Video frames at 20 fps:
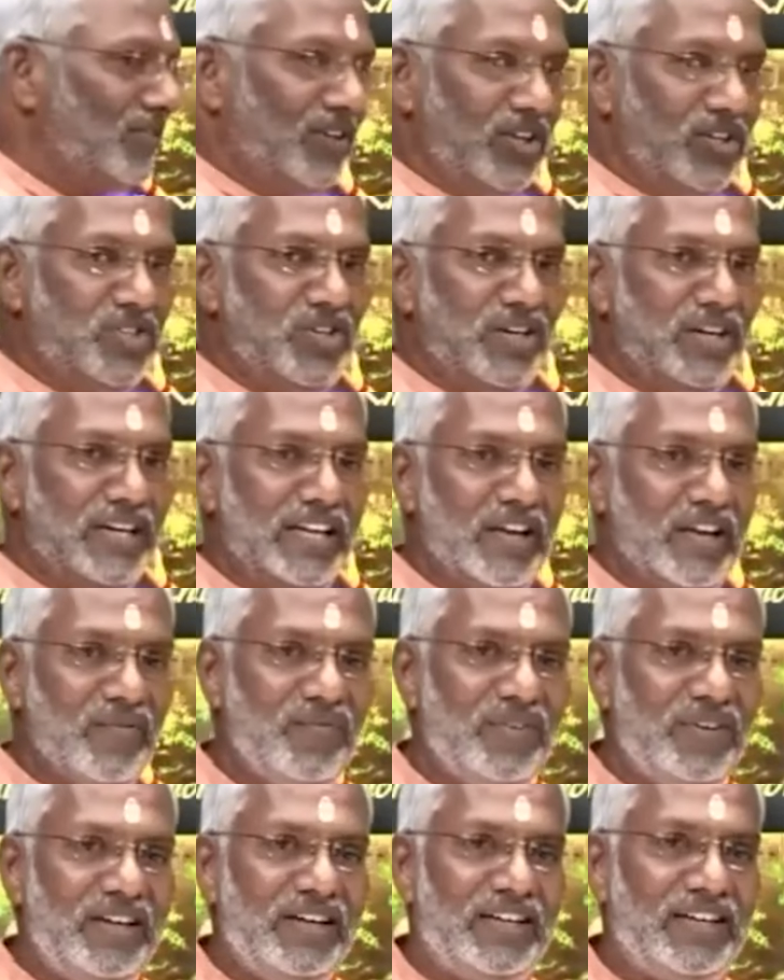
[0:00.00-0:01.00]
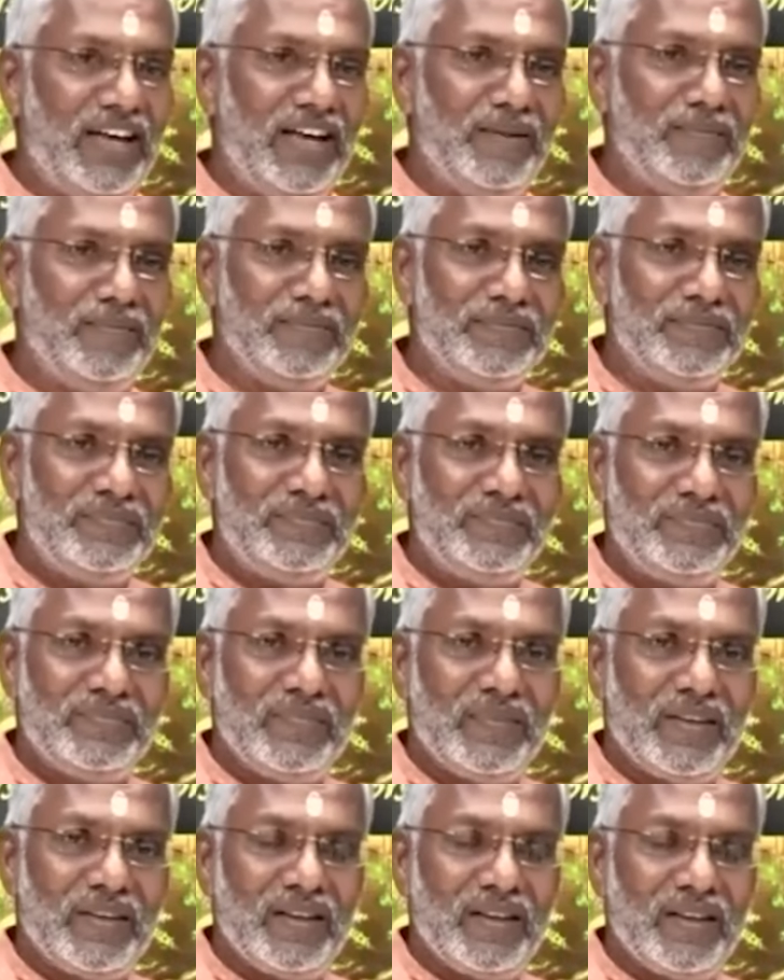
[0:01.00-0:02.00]
each and every time,
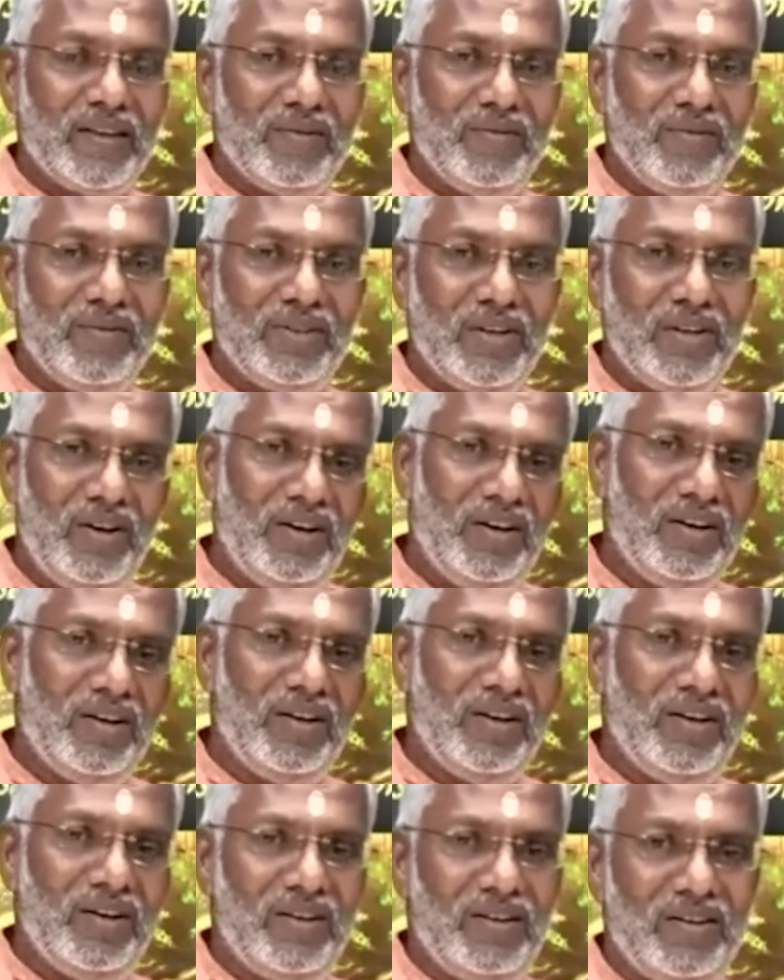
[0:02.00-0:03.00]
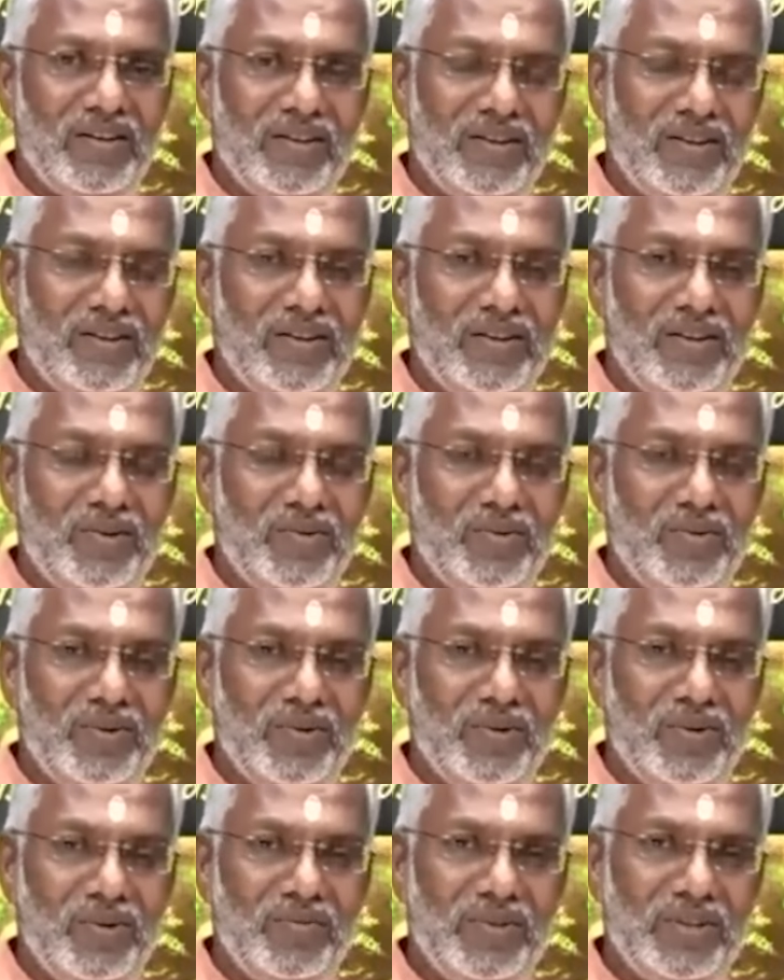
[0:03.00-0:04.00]
with all,
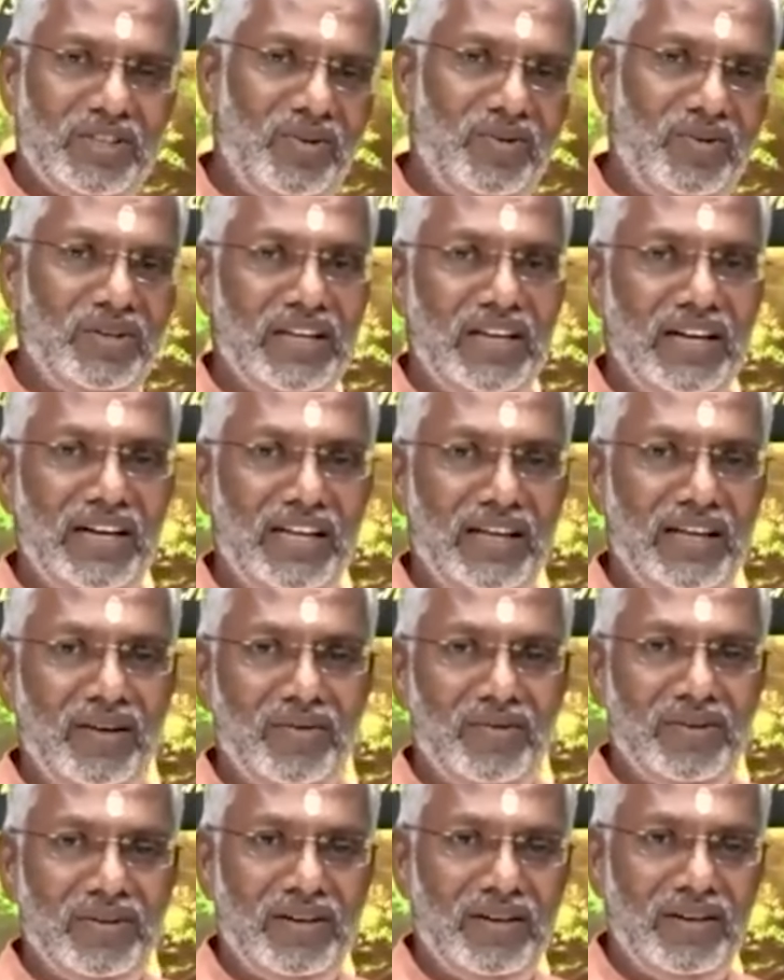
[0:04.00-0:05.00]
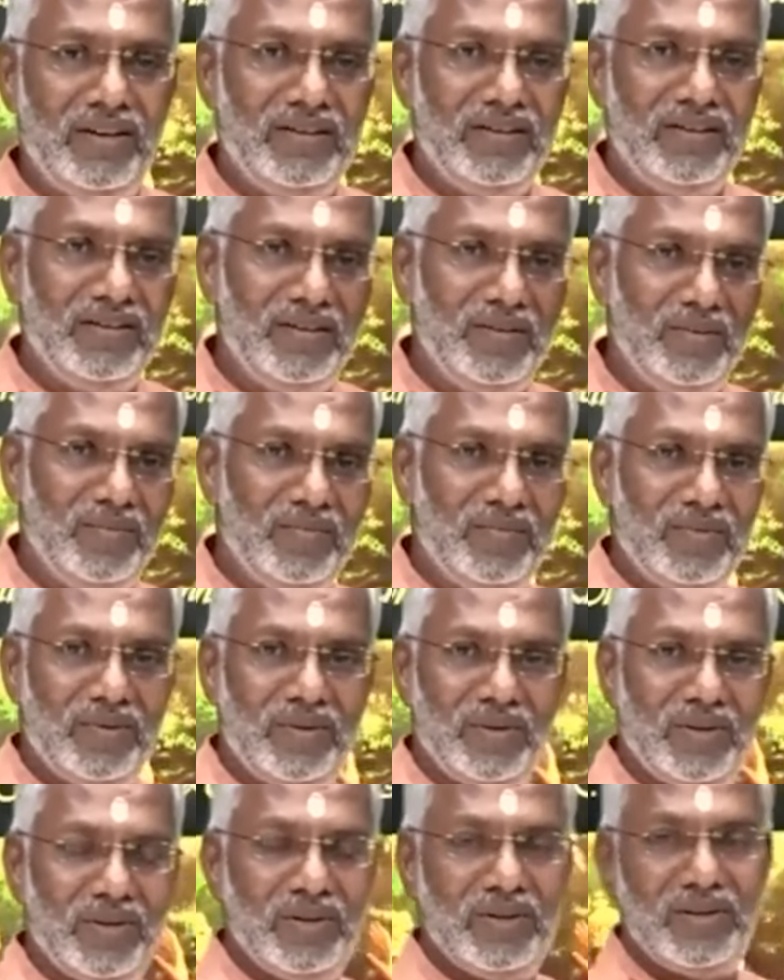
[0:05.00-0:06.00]
without any, the
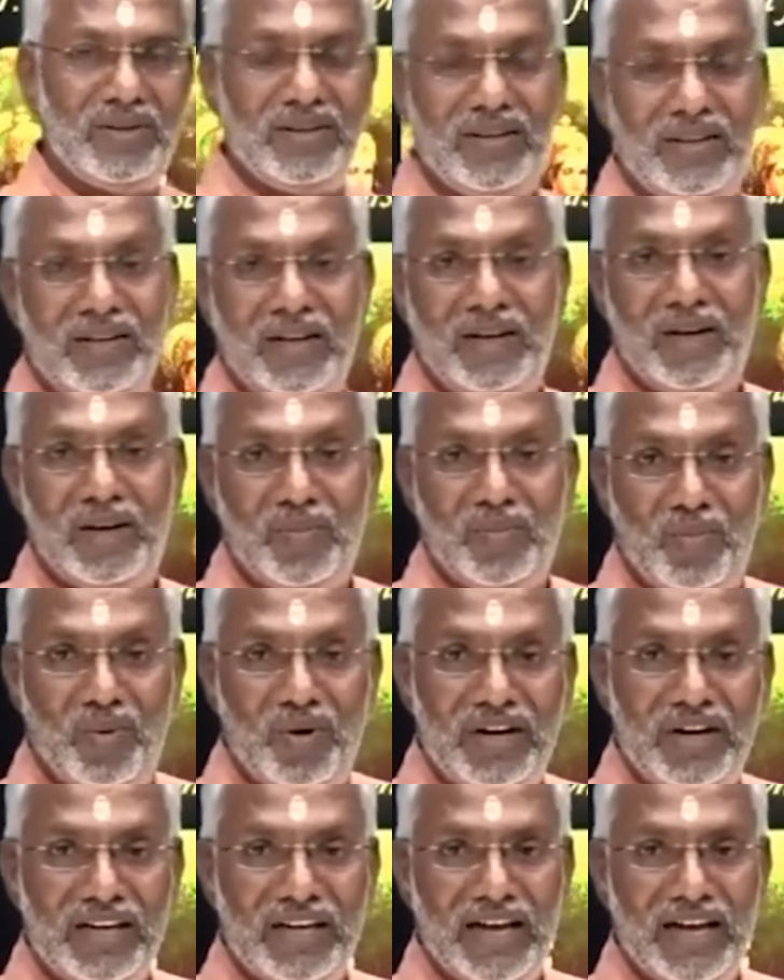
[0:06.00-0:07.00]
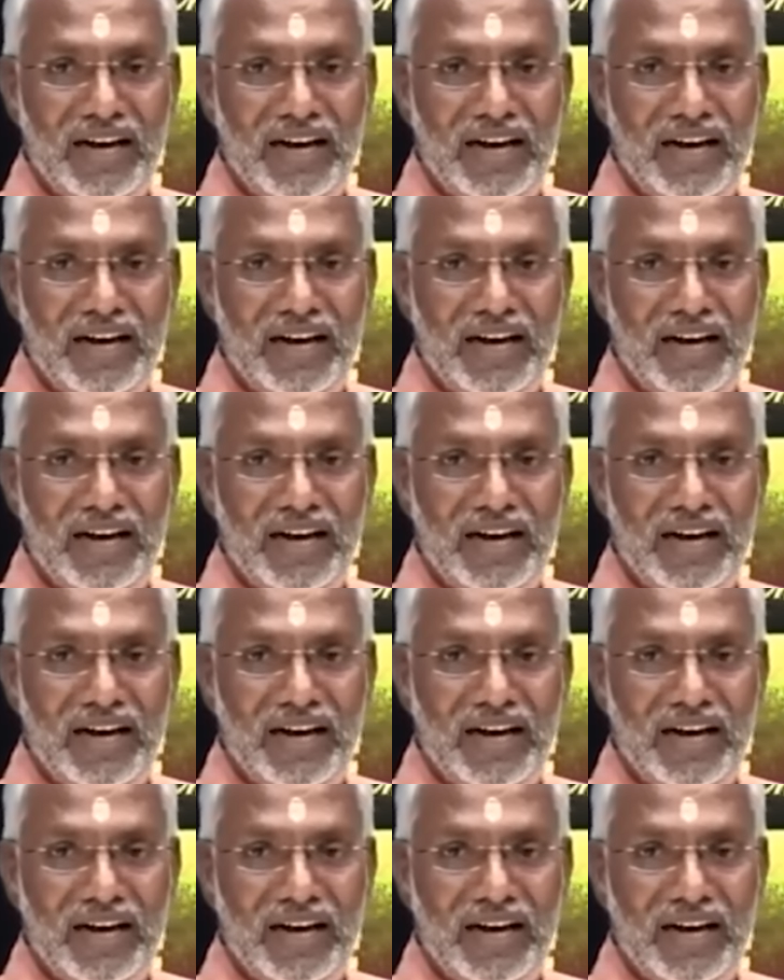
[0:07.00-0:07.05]
boring